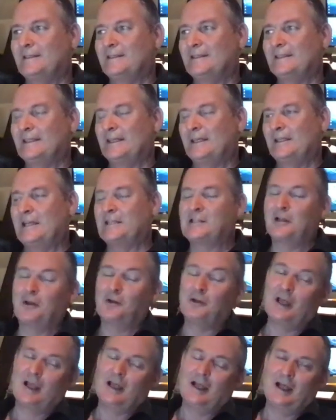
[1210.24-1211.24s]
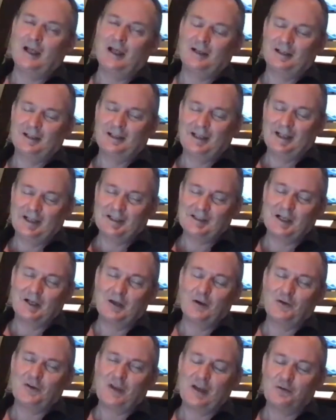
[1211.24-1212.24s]
there's a
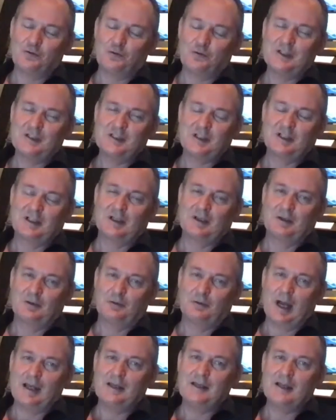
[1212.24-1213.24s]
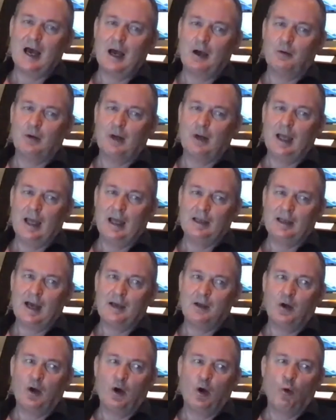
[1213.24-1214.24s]
lot at risk right now. And
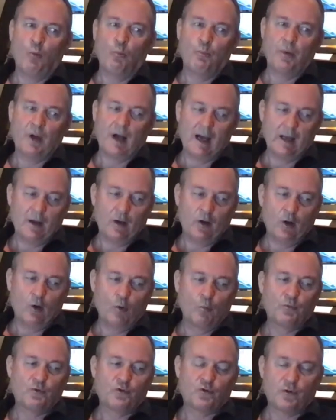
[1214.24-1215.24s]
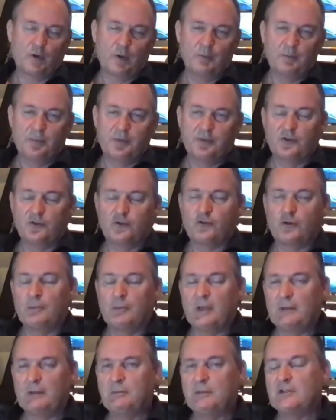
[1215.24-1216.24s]
I hope the
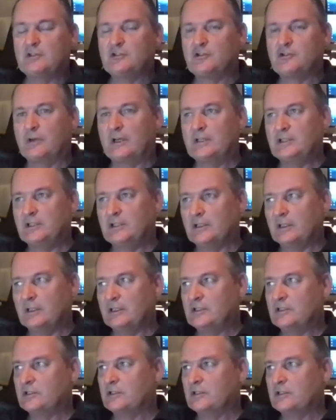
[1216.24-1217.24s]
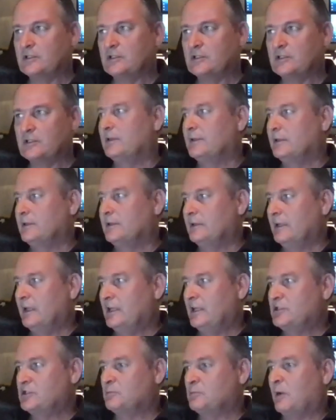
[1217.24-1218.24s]
Trump administration
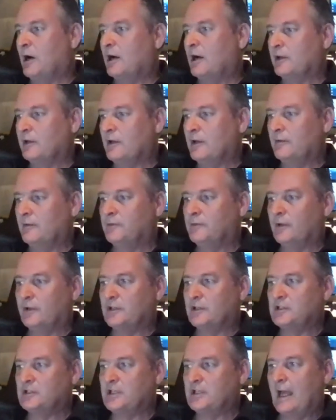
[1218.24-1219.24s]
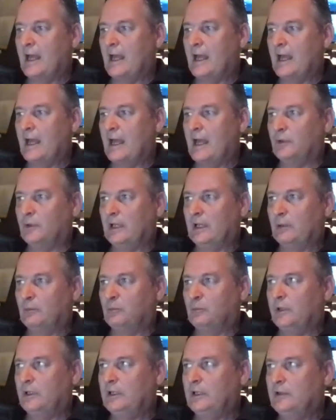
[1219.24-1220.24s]
is smart enough to understand that
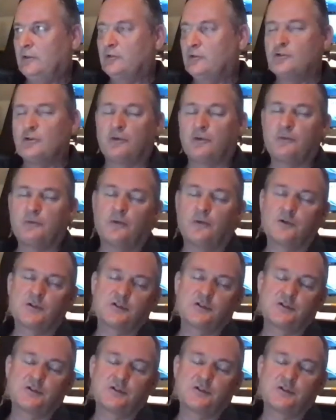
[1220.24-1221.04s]
we need to join forces.